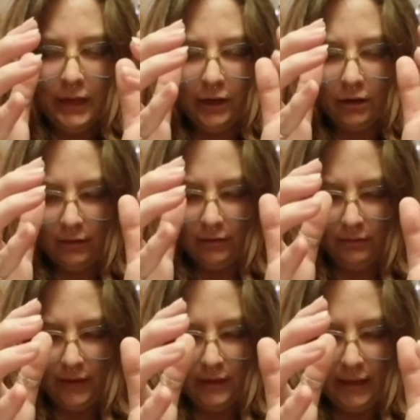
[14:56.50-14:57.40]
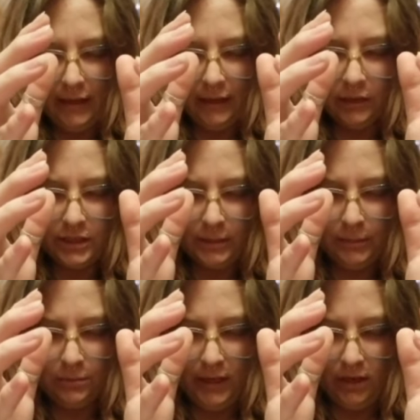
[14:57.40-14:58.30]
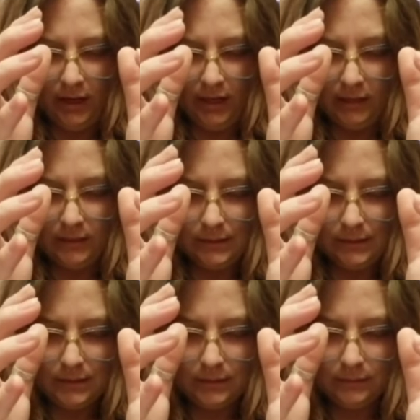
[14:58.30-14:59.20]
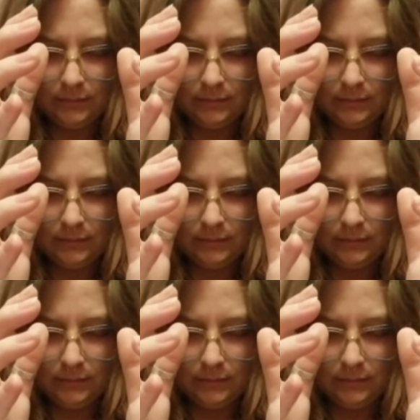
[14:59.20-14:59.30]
and you're going to feel that energy between your hands.